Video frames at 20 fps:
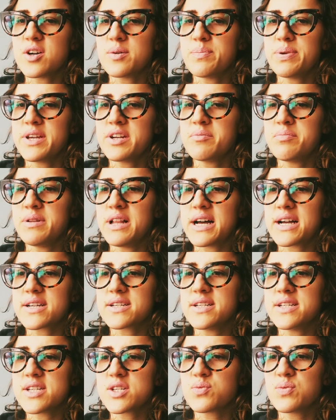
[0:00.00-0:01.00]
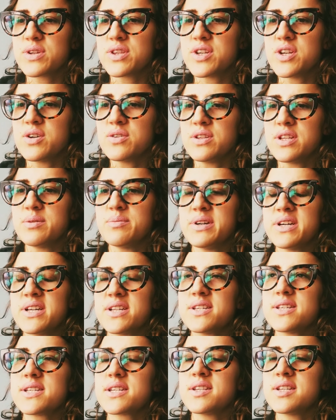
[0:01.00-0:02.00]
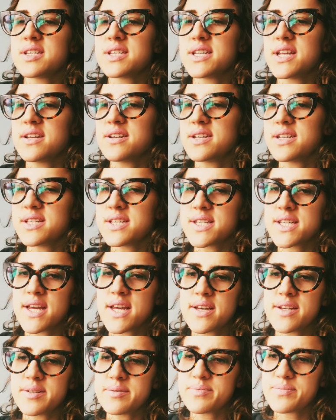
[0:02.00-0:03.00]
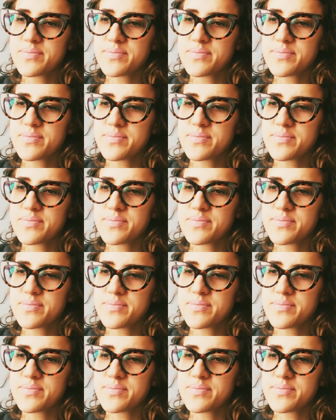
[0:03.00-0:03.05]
a pit of blackness with no limits. The sun had set.